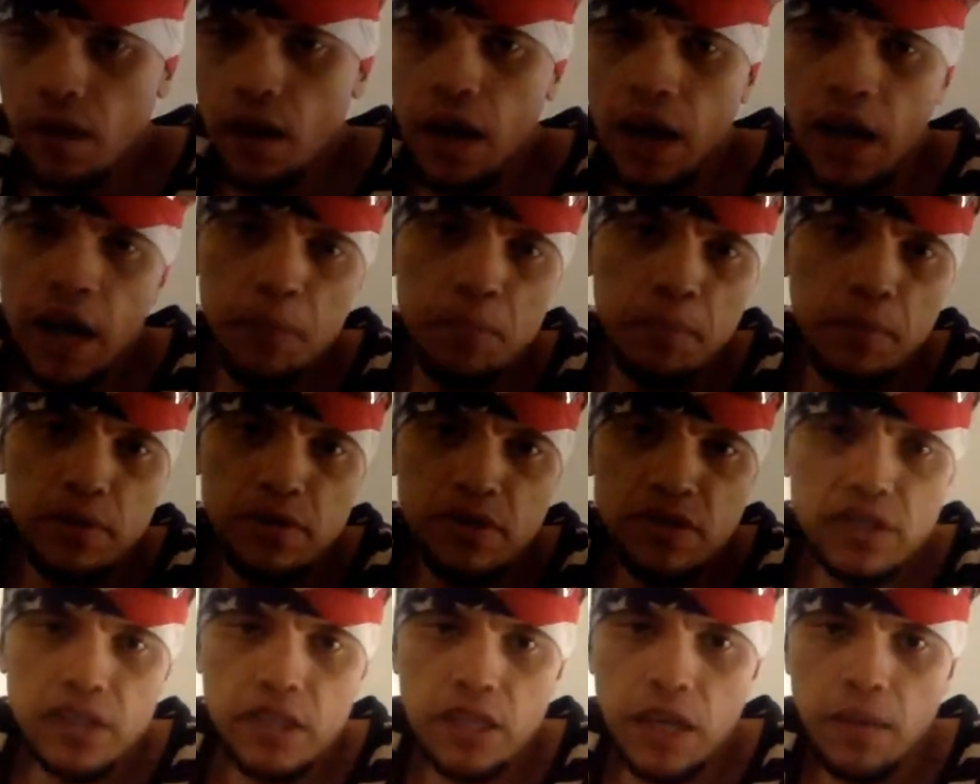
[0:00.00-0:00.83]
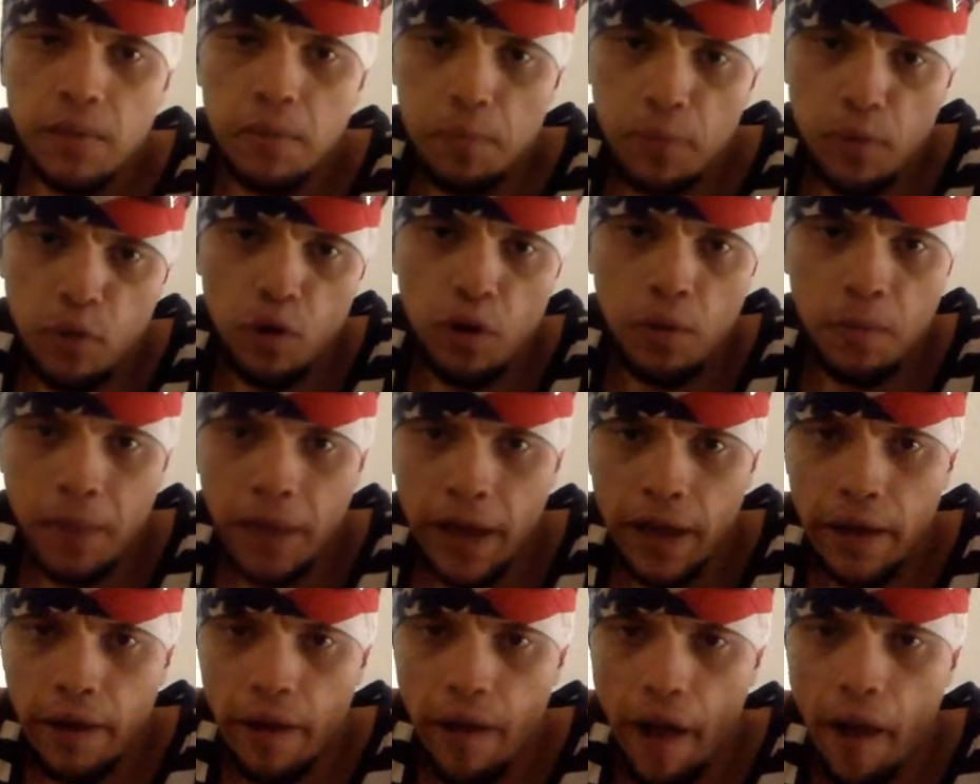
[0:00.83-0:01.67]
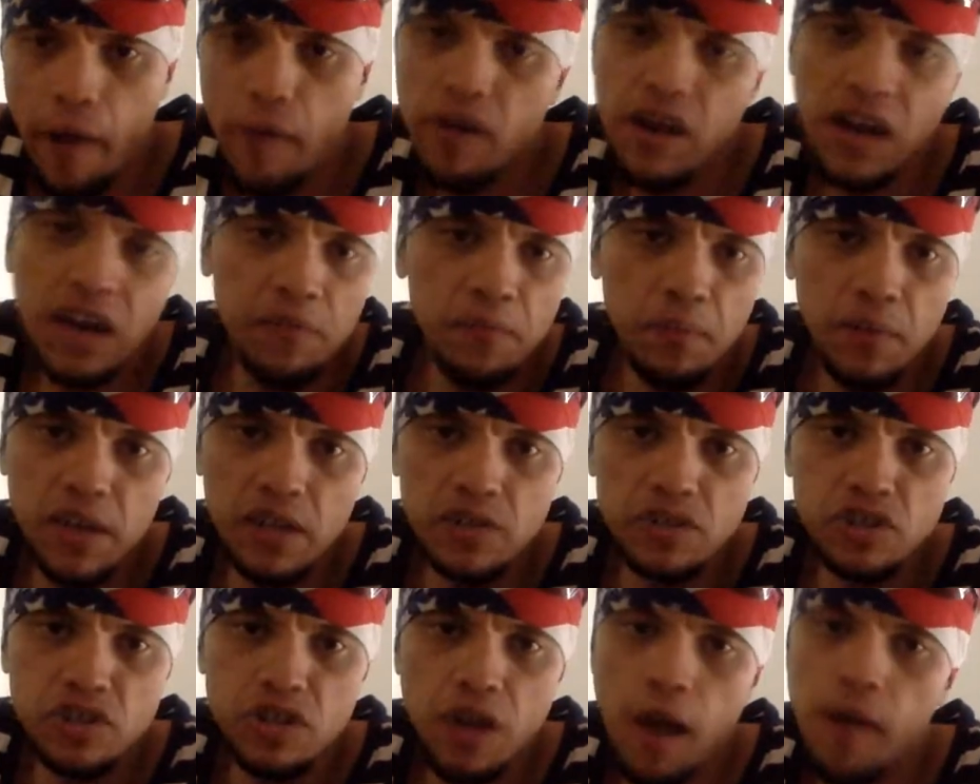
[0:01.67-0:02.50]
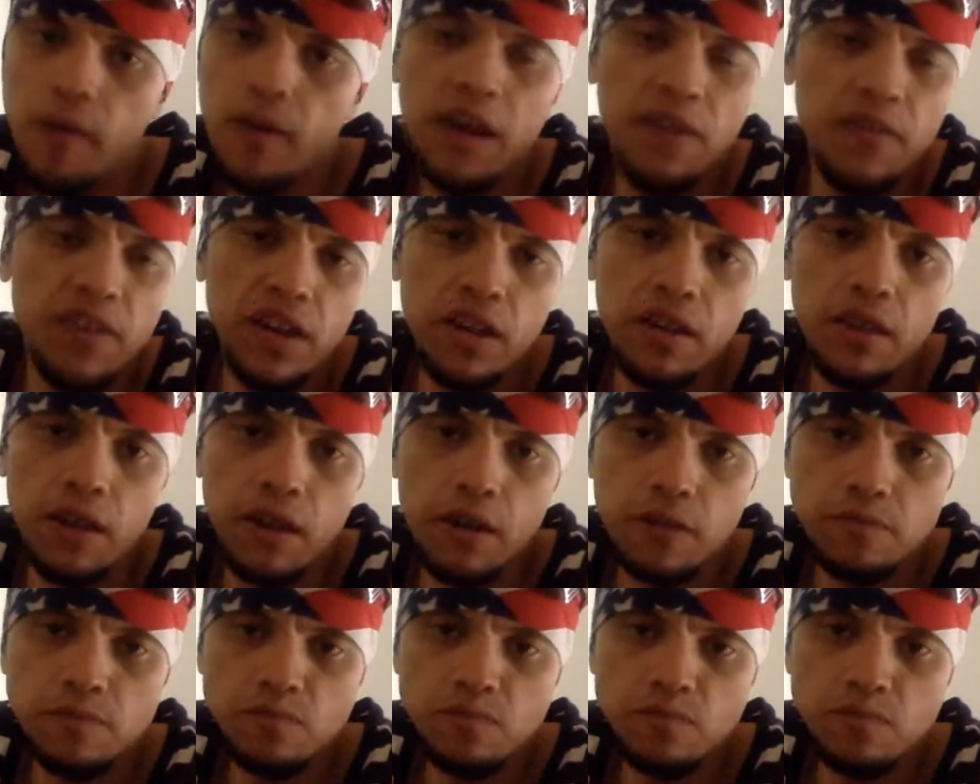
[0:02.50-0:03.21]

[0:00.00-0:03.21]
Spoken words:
I'm personally a poor man. I don't have much. I don't have anything.